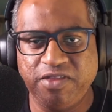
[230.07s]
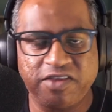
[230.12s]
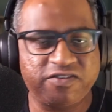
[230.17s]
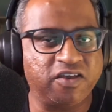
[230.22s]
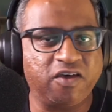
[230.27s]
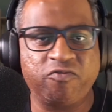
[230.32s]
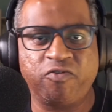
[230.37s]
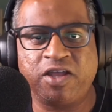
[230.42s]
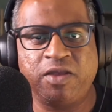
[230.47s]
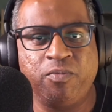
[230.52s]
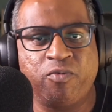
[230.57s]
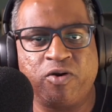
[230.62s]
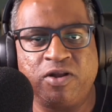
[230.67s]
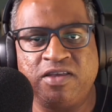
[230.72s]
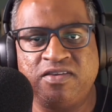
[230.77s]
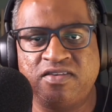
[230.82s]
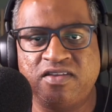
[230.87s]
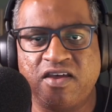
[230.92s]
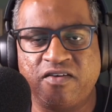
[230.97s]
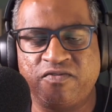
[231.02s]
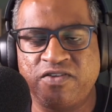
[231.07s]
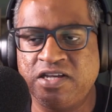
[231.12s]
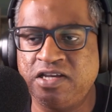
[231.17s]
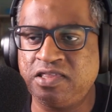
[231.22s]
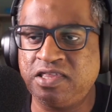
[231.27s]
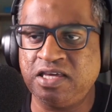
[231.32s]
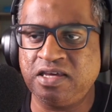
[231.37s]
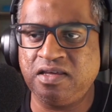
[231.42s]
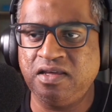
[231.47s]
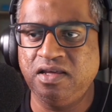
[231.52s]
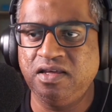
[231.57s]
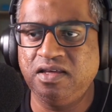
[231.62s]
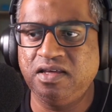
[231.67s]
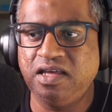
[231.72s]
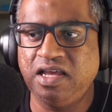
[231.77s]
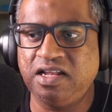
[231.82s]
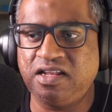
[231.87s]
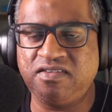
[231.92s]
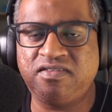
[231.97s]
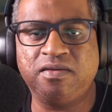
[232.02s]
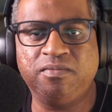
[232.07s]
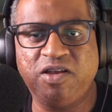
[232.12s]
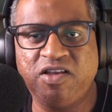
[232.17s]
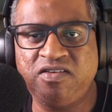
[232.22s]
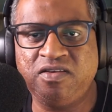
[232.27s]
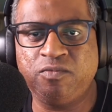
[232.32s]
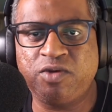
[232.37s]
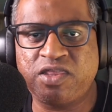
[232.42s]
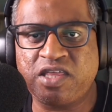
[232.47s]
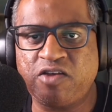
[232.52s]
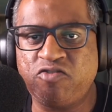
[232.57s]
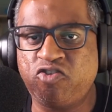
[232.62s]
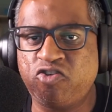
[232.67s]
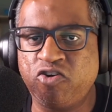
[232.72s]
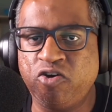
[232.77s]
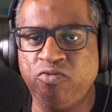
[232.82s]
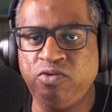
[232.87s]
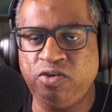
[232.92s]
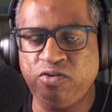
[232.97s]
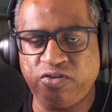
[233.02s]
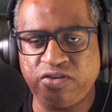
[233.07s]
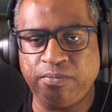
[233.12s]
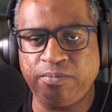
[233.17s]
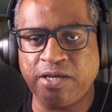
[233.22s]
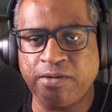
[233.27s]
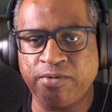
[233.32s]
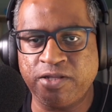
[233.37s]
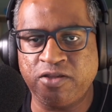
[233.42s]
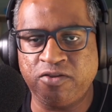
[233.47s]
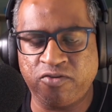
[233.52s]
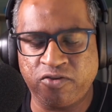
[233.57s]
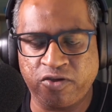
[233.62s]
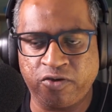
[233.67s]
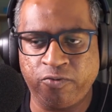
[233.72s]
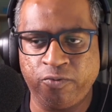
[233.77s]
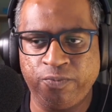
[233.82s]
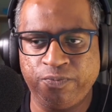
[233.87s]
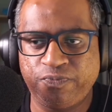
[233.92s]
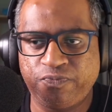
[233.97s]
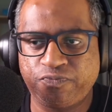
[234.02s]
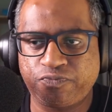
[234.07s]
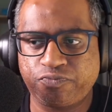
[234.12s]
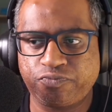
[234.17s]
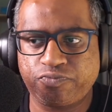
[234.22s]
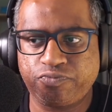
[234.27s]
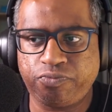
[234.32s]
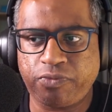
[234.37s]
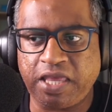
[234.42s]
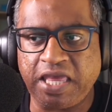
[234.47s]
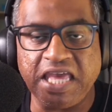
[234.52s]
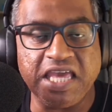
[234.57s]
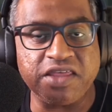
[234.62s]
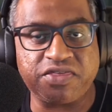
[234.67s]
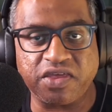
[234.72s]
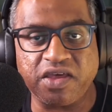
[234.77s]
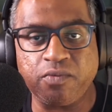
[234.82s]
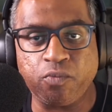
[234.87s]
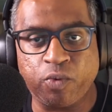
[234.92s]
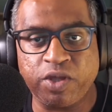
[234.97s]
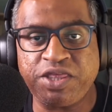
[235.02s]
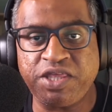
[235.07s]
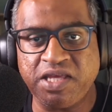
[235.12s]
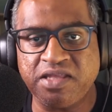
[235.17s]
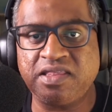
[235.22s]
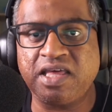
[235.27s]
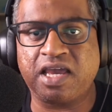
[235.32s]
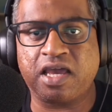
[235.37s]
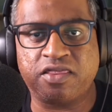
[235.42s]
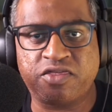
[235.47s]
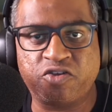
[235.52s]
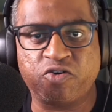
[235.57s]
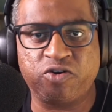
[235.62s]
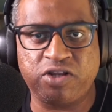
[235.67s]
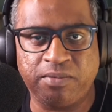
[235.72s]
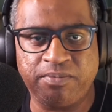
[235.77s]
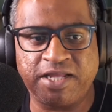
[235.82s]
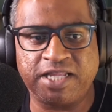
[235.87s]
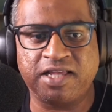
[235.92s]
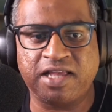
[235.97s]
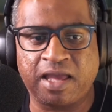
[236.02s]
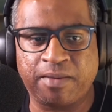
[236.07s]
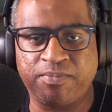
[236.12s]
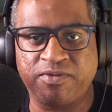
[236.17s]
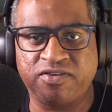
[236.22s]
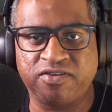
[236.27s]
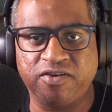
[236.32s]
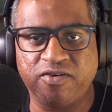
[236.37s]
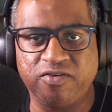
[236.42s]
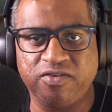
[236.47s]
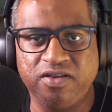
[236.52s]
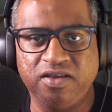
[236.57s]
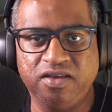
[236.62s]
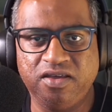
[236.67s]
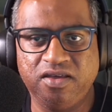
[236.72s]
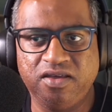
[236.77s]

That's all Rick and Morty stuff. And I think it is amazing what that show used to be able to do within like a 30-minute episode.